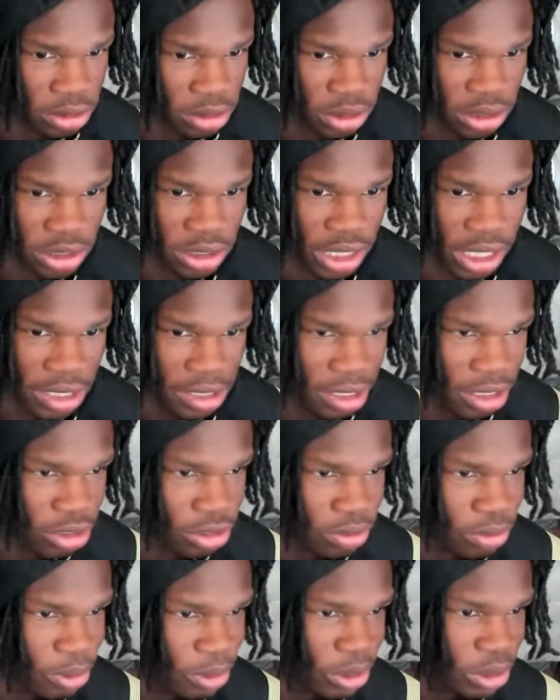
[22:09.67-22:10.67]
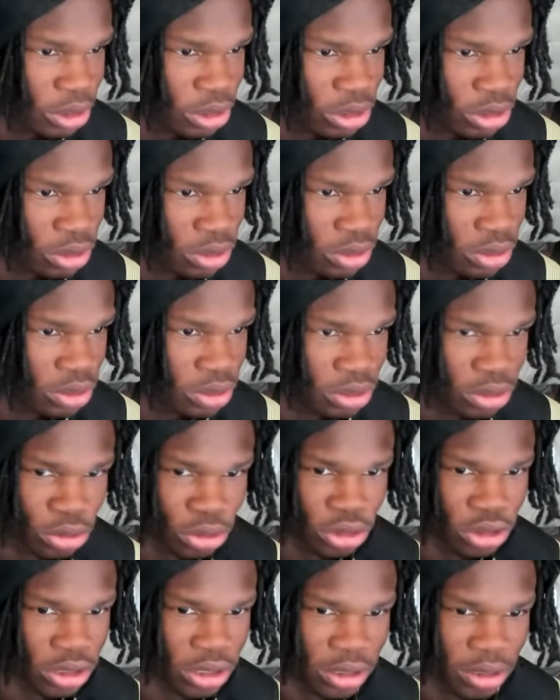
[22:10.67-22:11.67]
It's nothing else for real. We
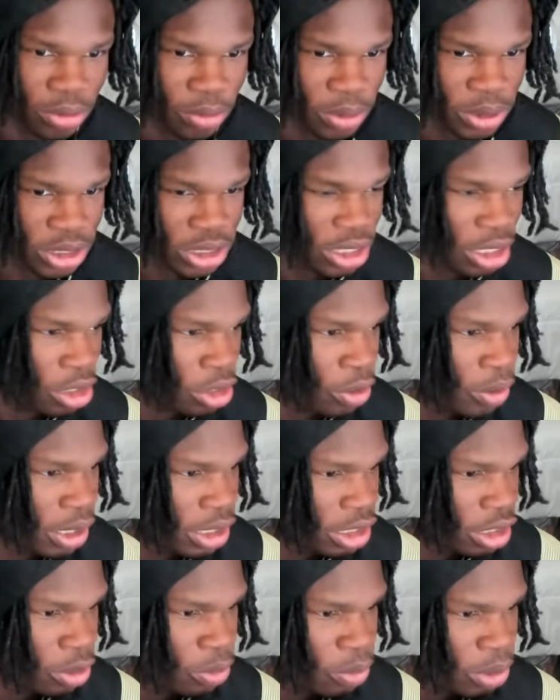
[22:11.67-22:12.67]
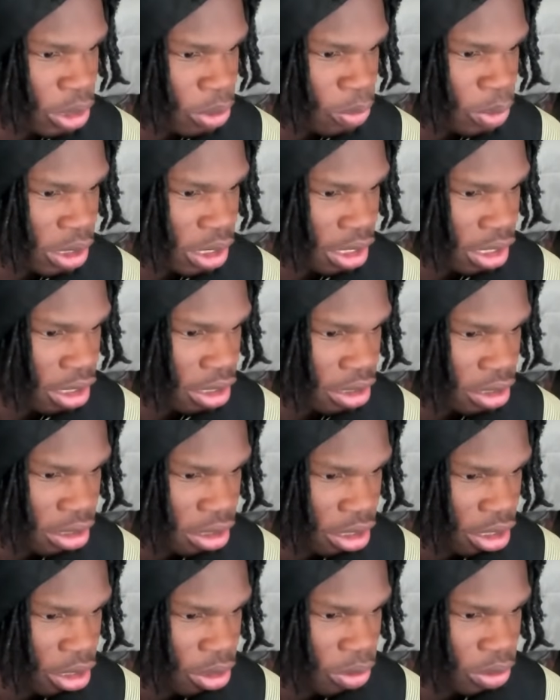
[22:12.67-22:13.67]
just got to go out there and win. We can't.
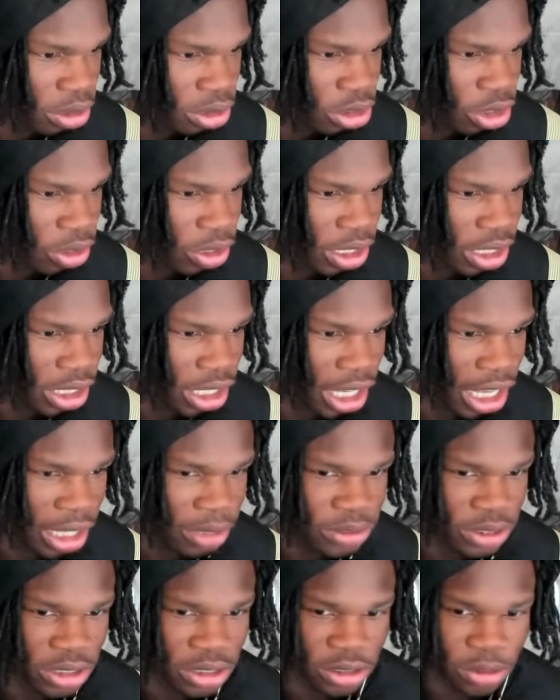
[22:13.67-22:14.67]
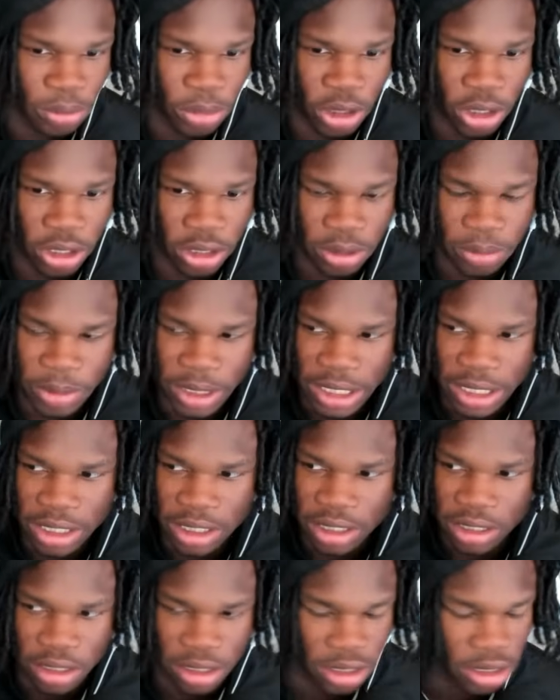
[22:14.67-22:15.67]
It's already half season mark,
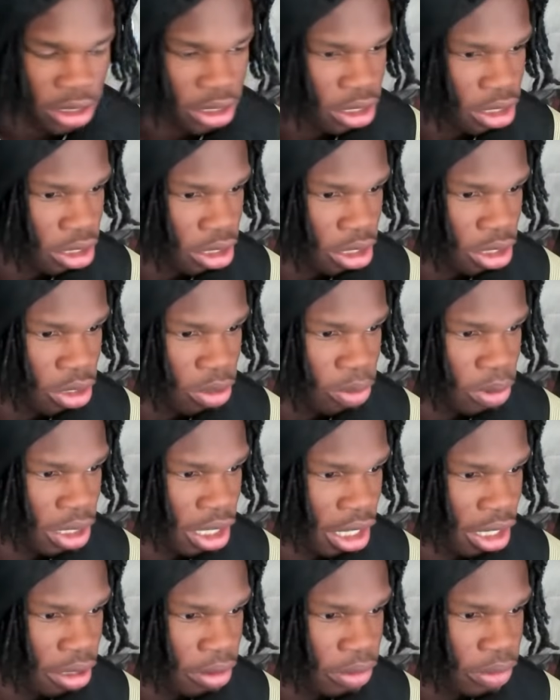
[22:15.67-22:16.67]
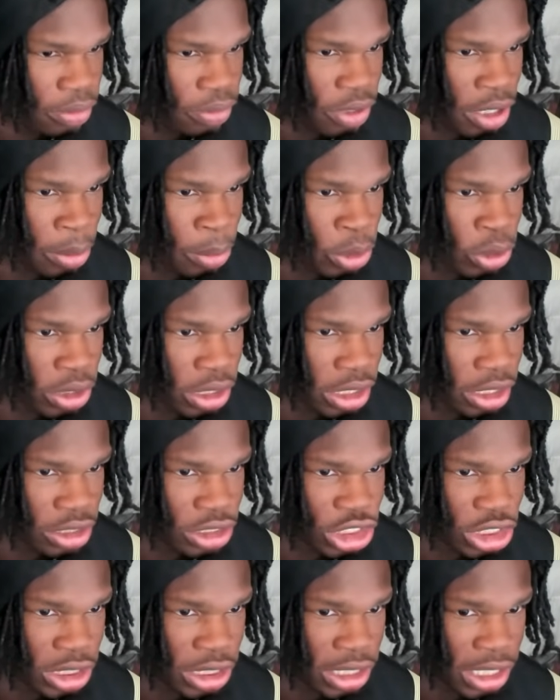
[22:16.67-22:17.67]
man. We got 5 more
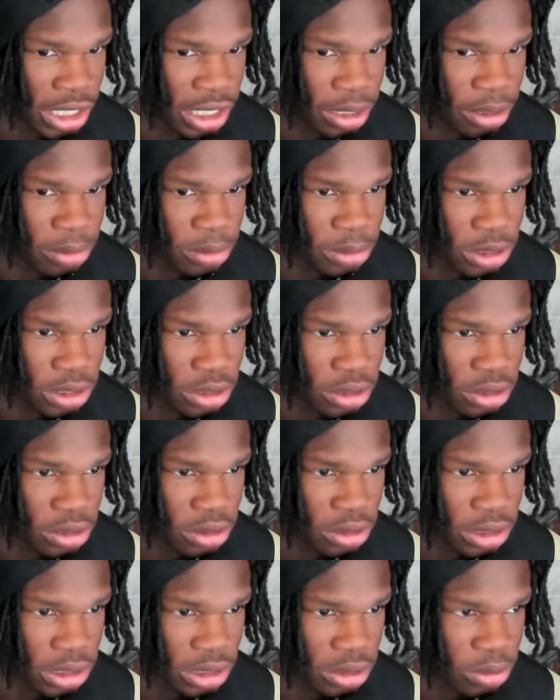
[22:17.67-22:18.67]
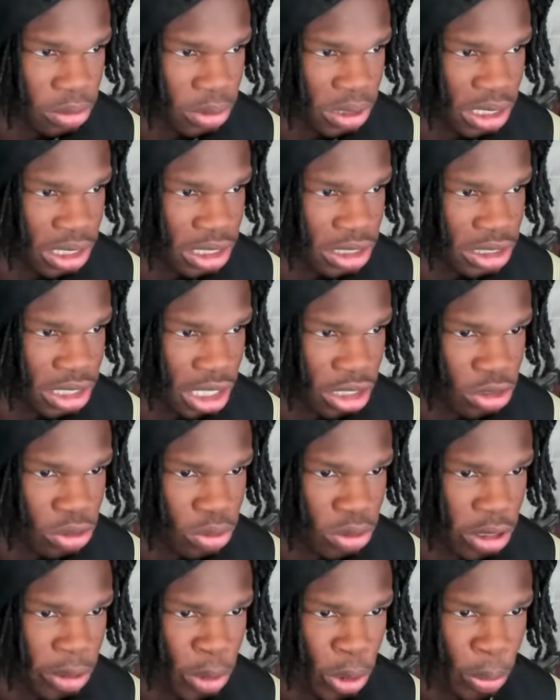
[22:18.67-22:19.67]
guaranteed games, whether it's like
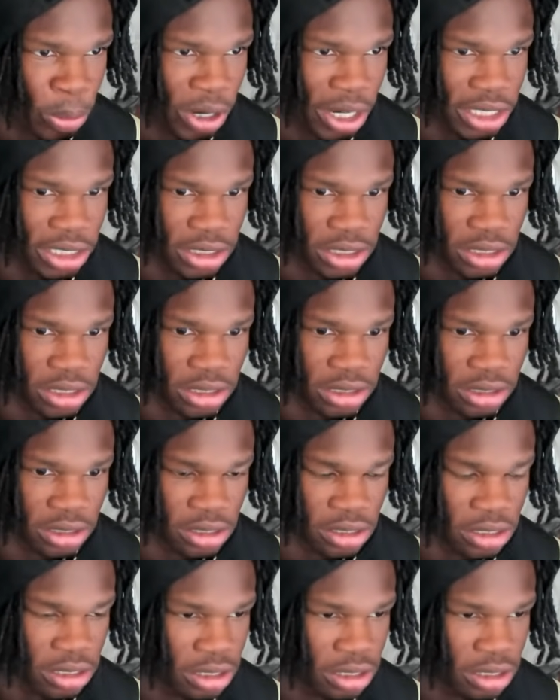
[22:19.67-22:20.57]
20 more practices.